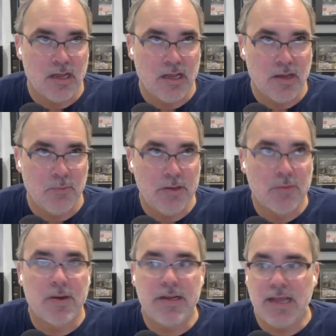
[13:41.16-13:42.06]
uh,
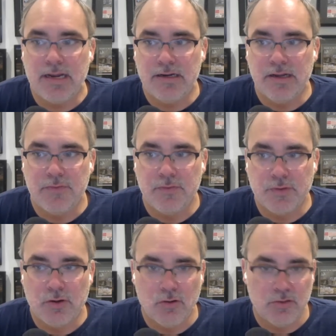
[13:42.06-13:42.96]
we already had enough
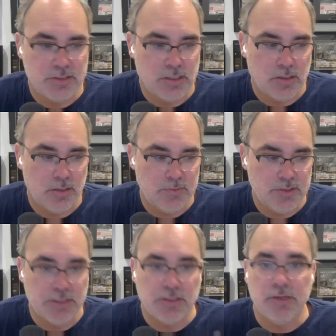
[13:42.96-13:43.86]
of a hard
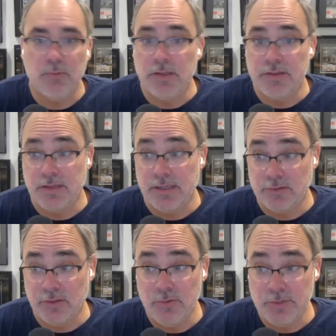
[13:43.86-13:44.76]
time dealing with
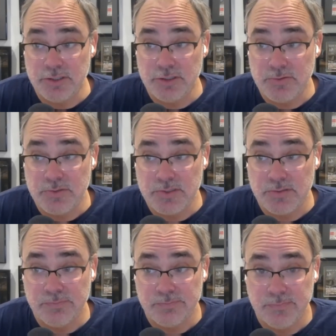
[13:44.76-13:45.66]
like load
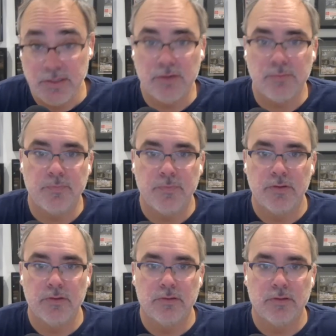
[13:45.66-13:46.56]
issues. Yeah, you know?
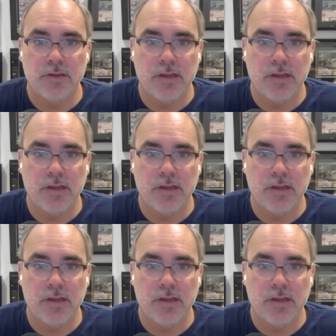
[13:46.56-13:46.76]
yeah.